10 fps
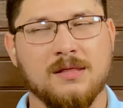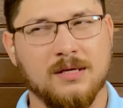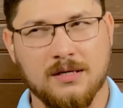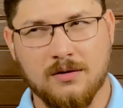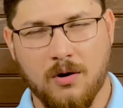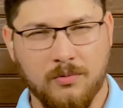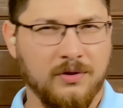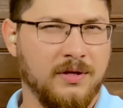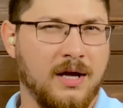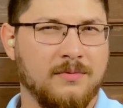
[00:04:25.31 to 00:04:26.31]
The only
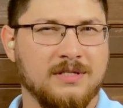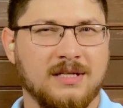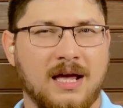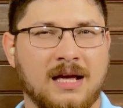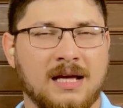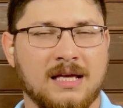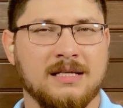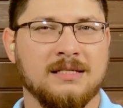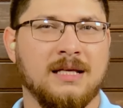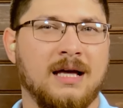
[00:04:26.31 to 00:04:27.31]
thing I would say
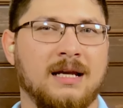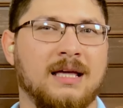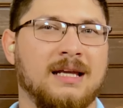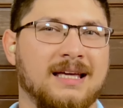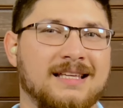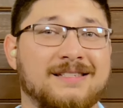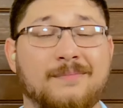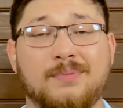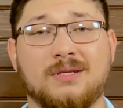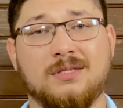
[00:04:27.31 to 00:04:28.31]
is that it is a
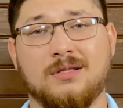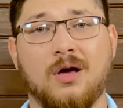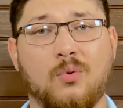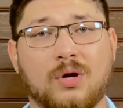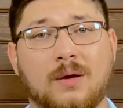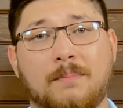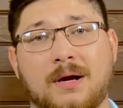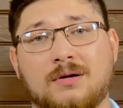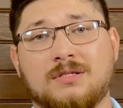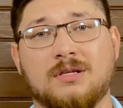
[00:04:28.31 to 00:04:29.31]
bit slow in
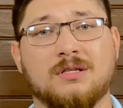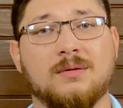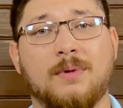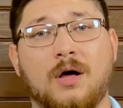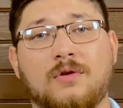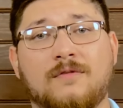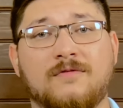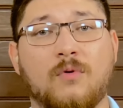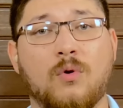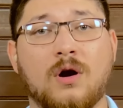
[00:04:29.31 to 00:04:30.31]
comparison to some other
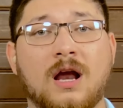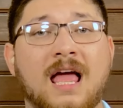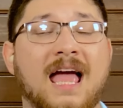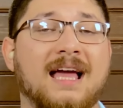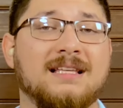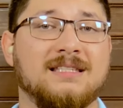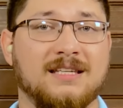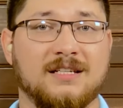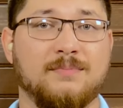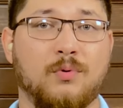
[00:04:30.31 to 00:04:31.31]
4 and
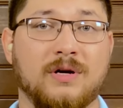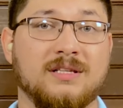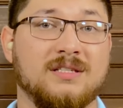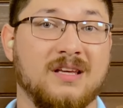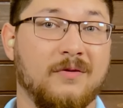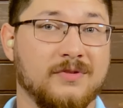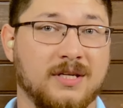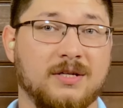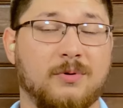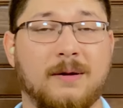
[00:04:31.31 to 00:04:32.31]
6 point
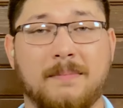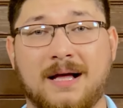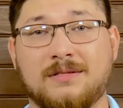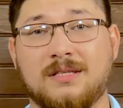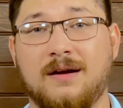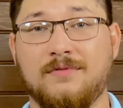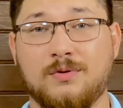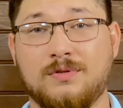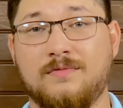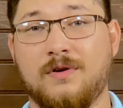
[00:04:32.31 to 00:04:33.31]
self-centering mounts that I've
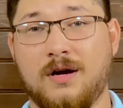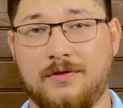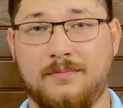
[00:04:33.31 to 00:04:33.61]
used for other